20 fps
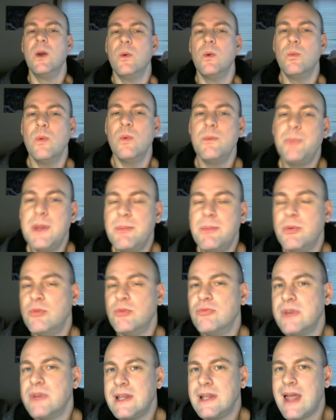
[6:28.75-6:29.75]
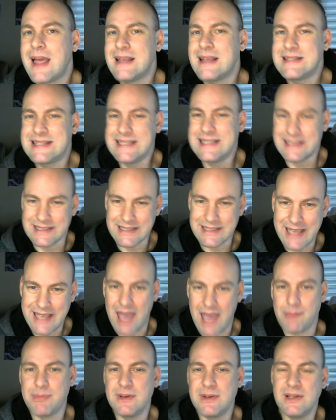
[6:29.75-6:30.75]
When people realize the
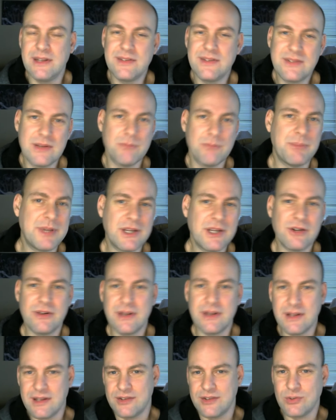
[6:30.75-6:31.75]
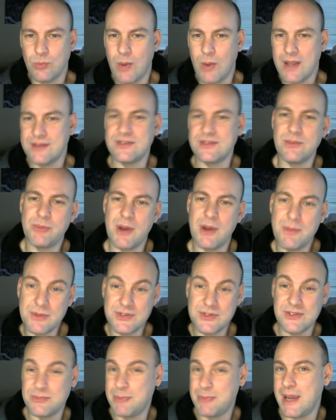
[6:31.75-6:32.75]
capitalist, imperialist, white
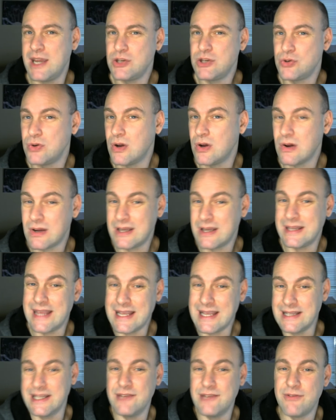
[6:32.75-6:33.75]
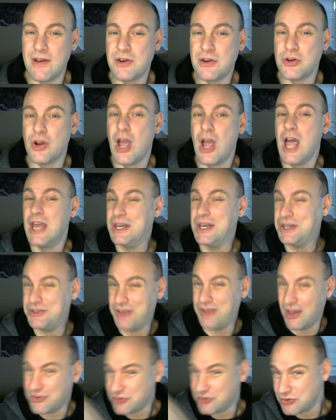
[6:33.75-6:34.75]
supremacist patriarchy they live under
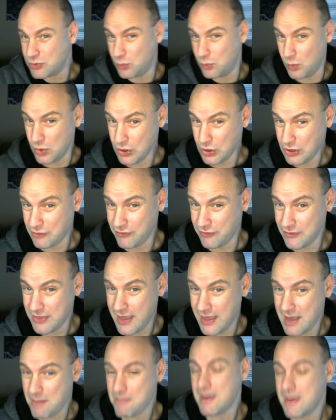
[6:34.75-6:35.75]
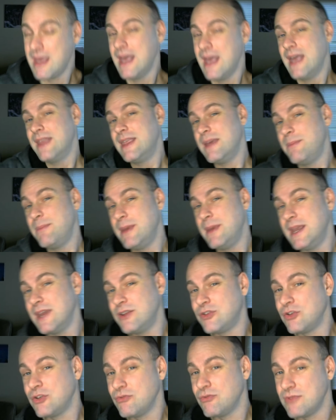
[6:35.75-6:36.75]
doesn't work for them, they begin
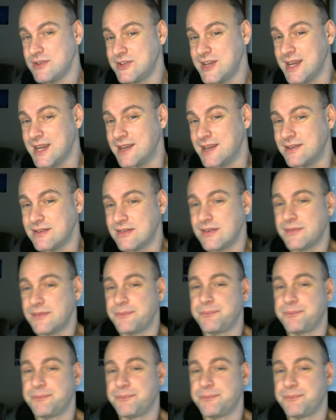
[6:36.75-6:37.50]
to resist.